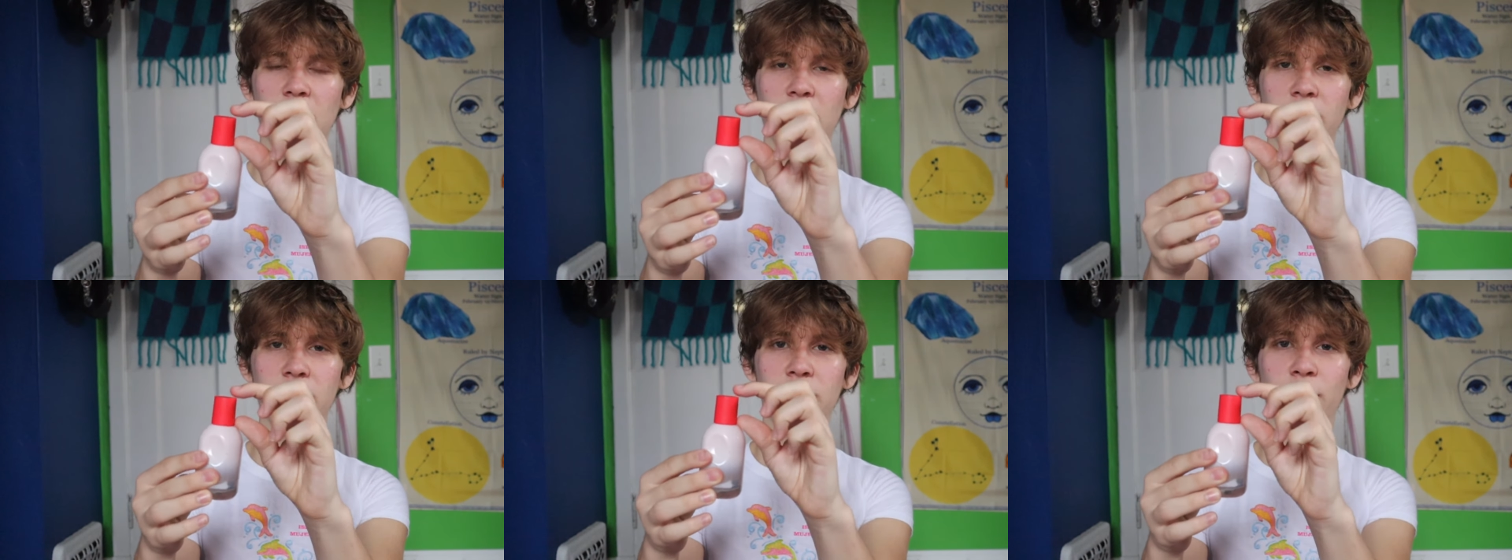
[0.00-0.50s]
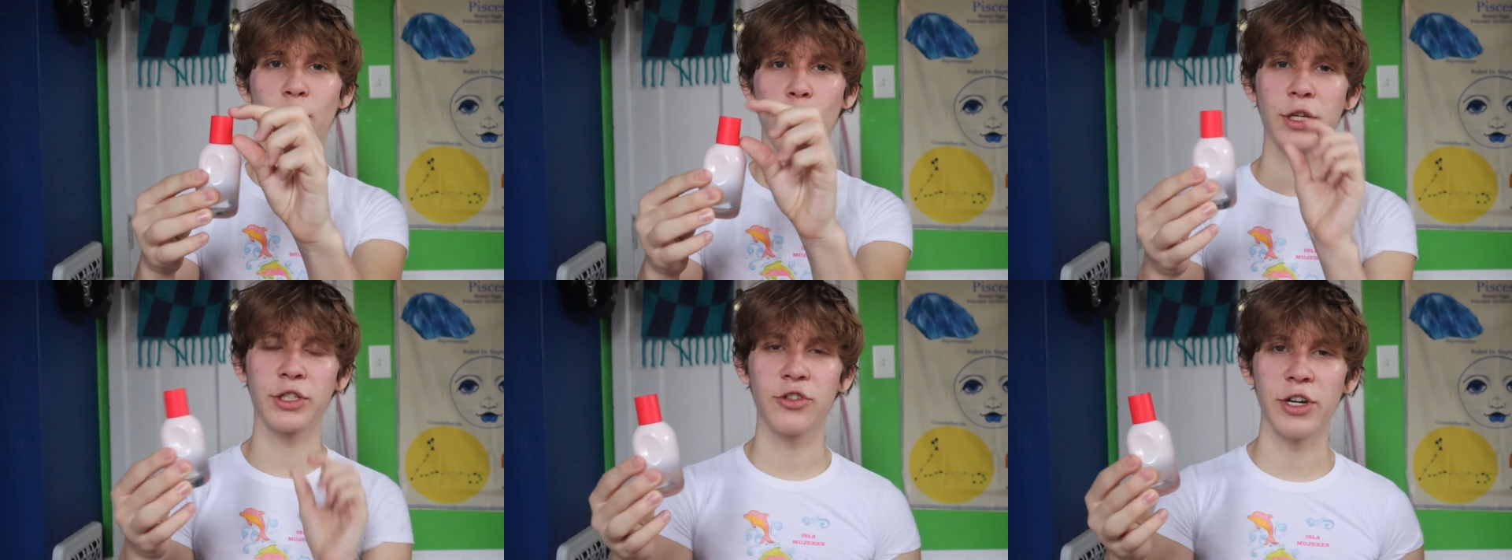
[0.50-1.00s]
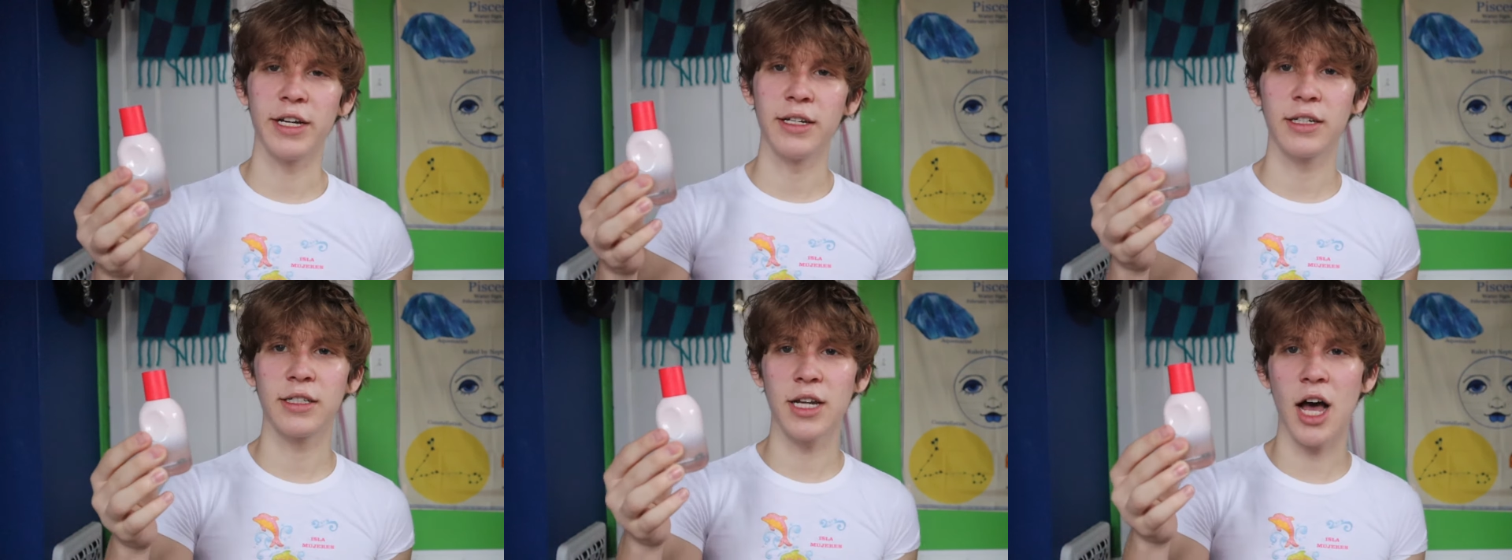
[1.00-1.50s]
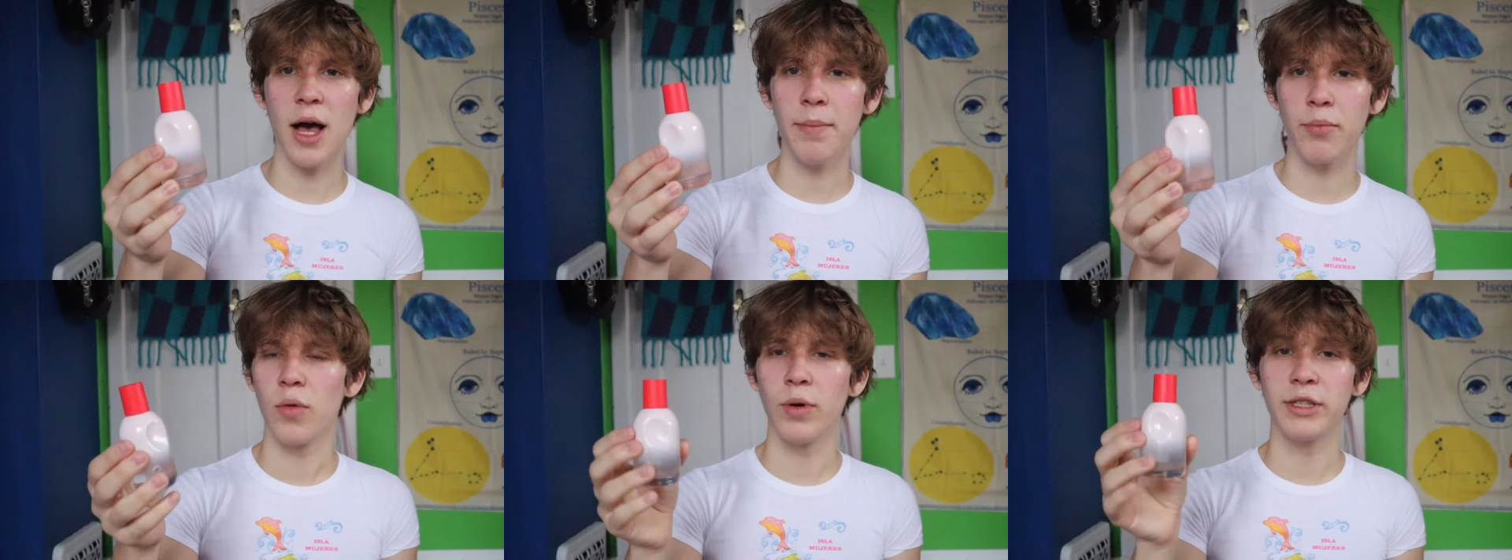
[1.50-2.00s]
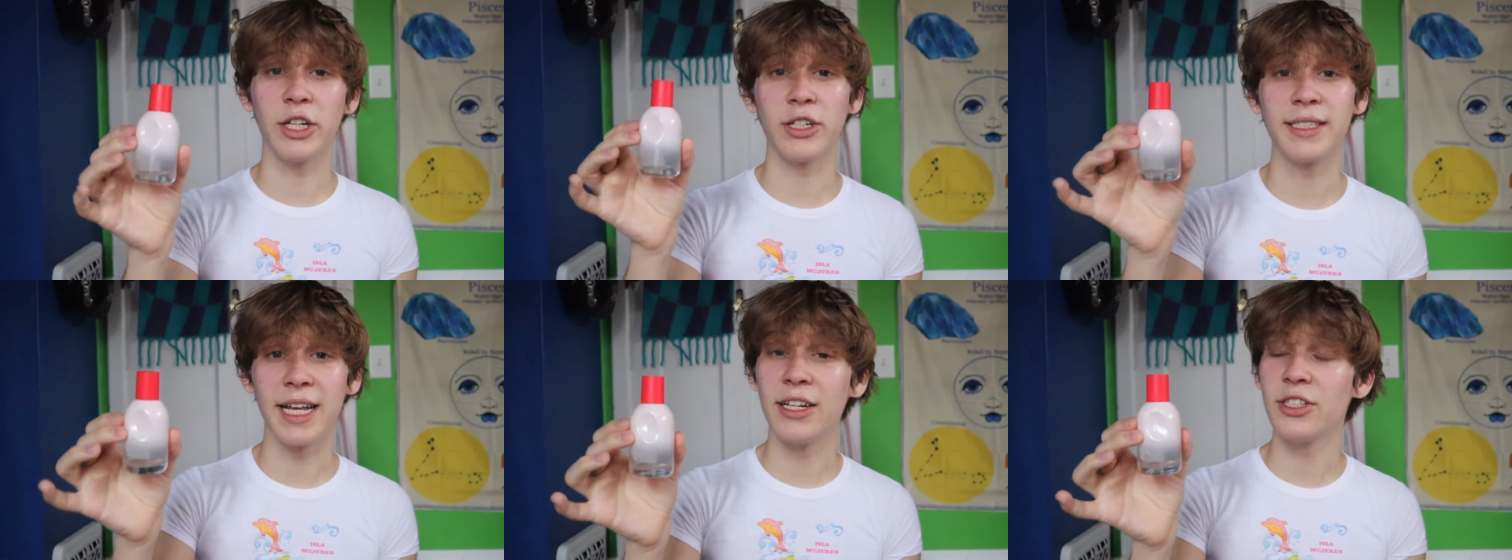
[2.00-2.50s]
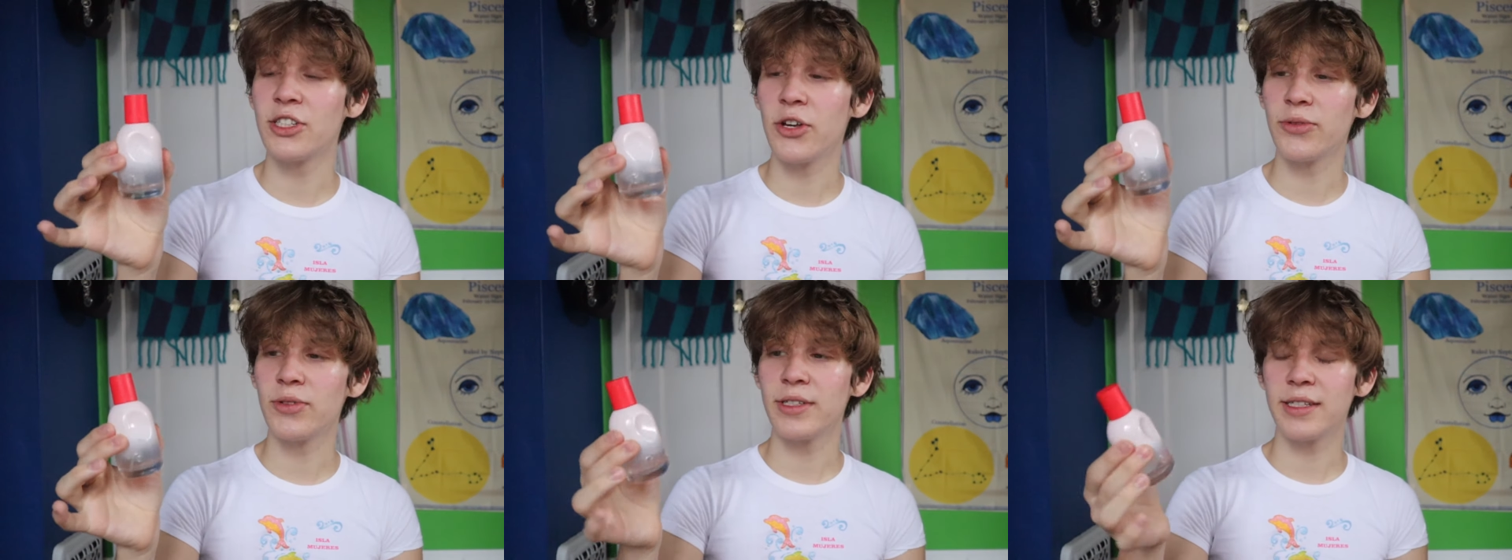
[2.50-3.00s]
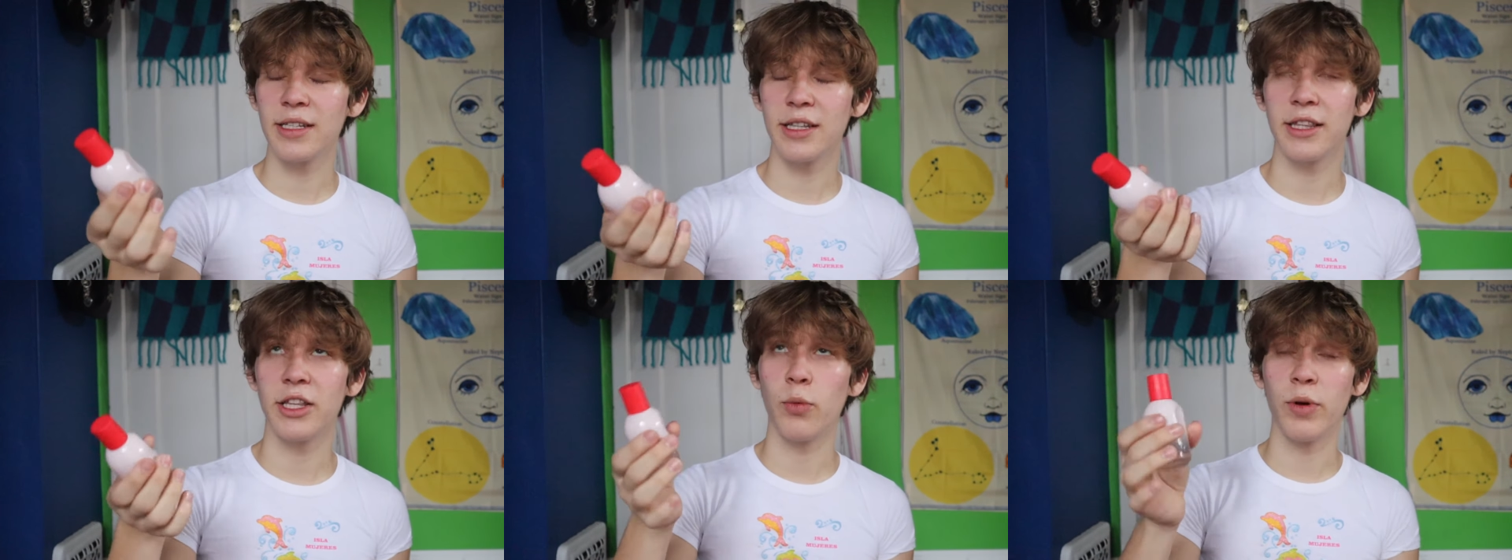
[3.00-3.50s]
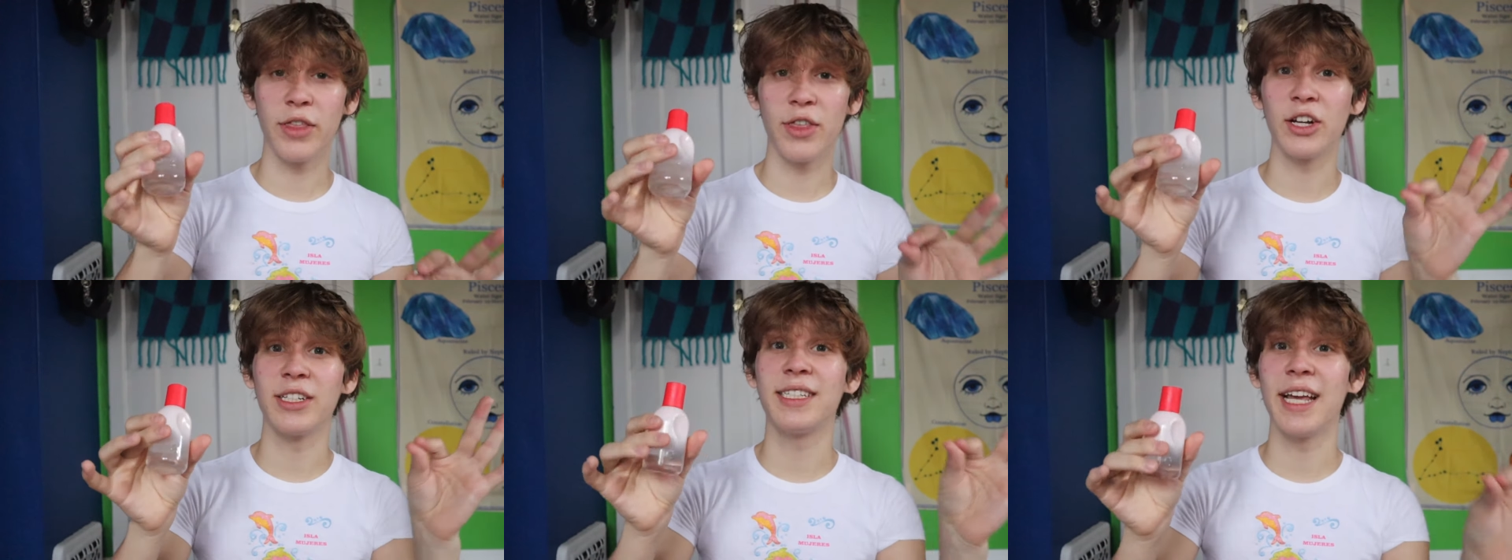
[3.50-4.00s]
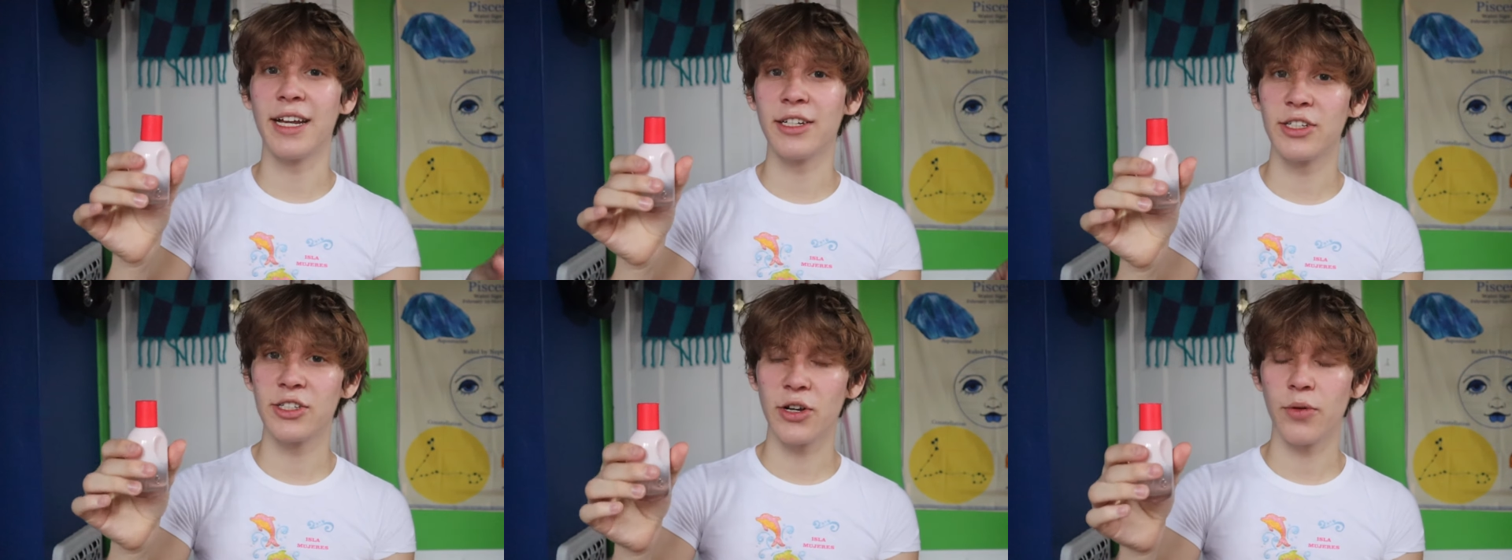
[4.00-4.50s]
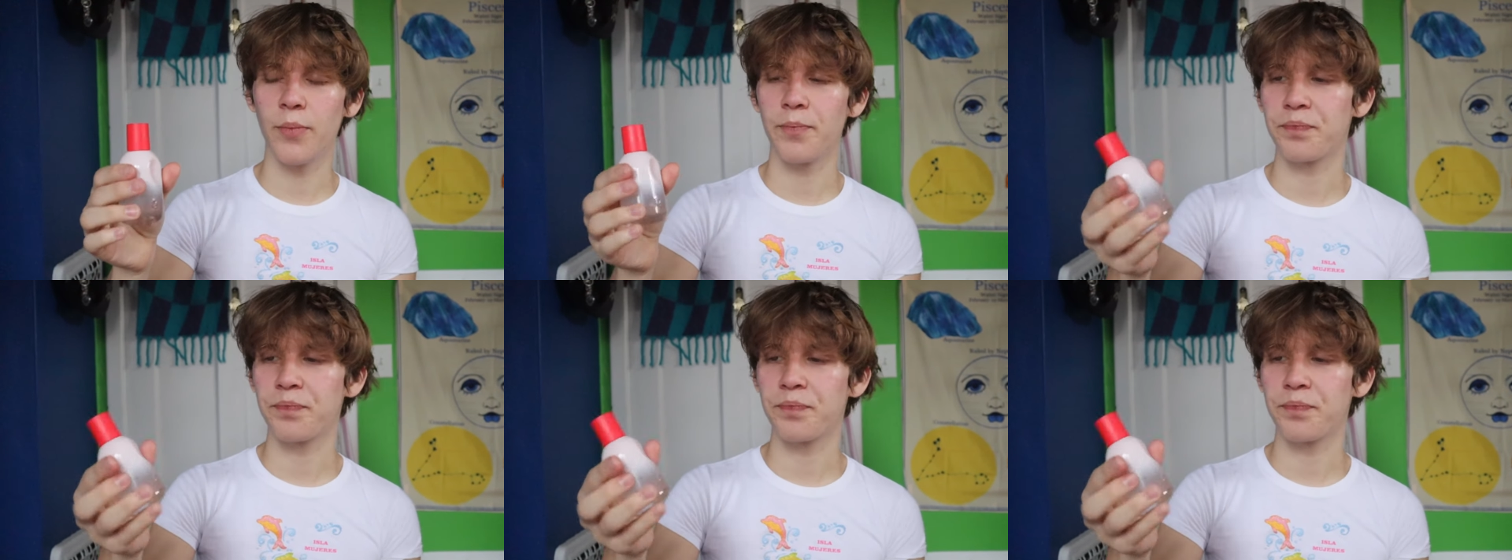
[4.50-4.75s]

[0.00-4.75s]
a forest green top with their sandstones with their sandstone